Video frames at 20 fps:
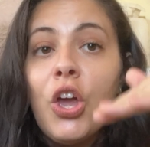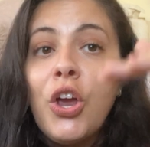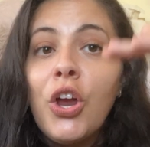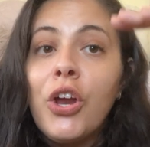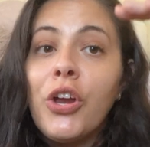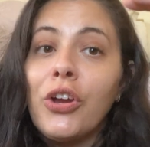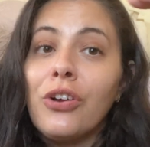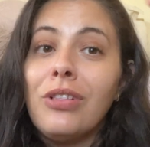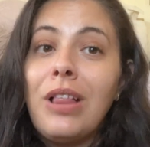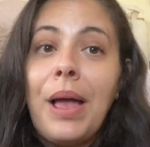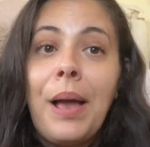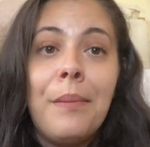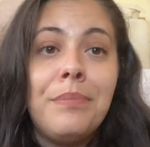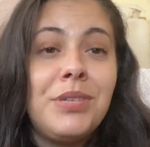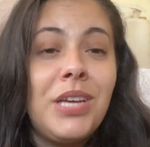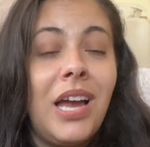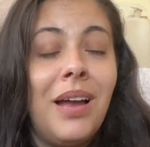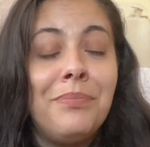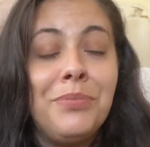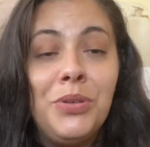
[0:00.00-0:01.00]
your
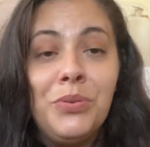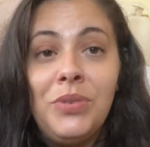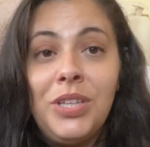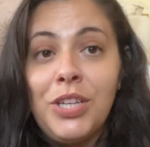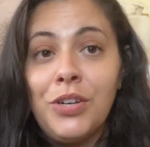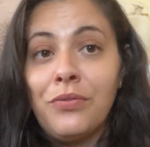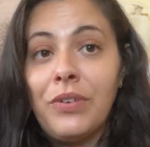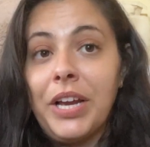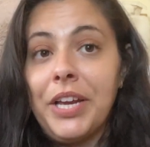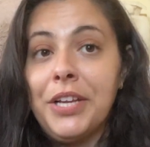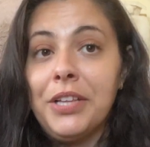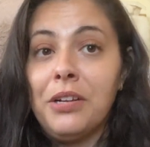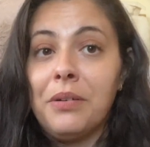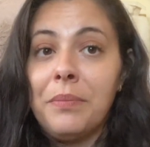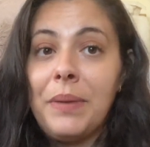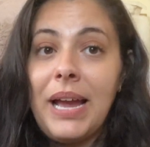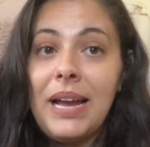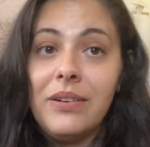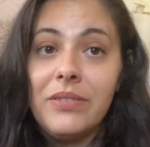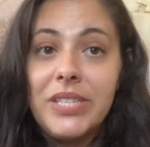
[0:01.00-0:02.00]
laptop, you need a regular
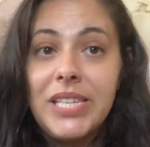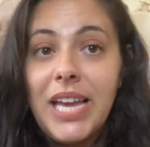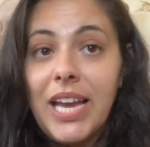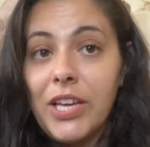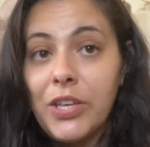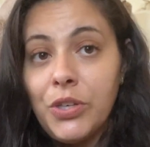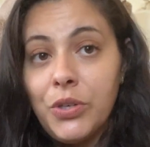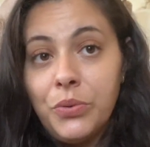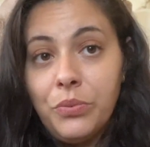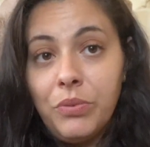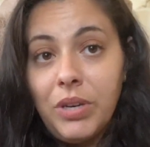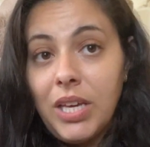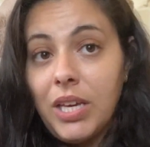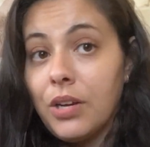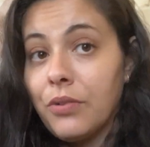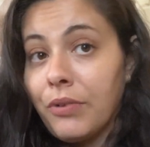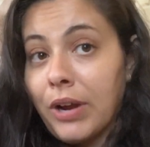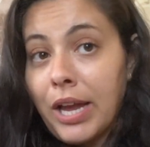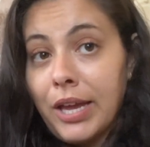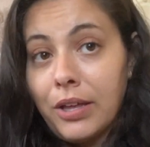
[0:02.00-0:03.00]
mouse, and you need a
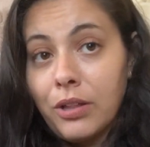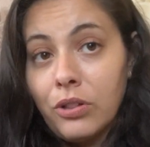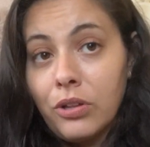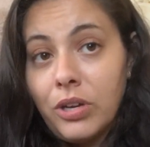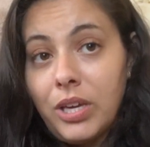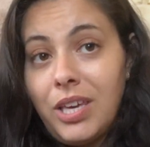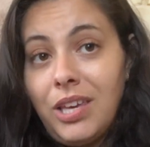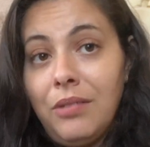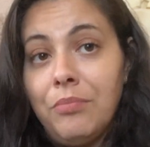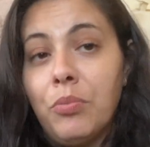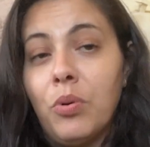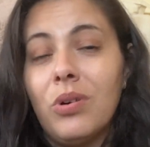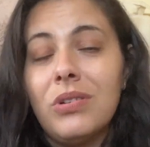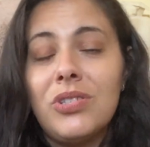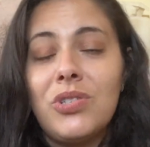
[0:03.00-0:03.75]
regular keyboard.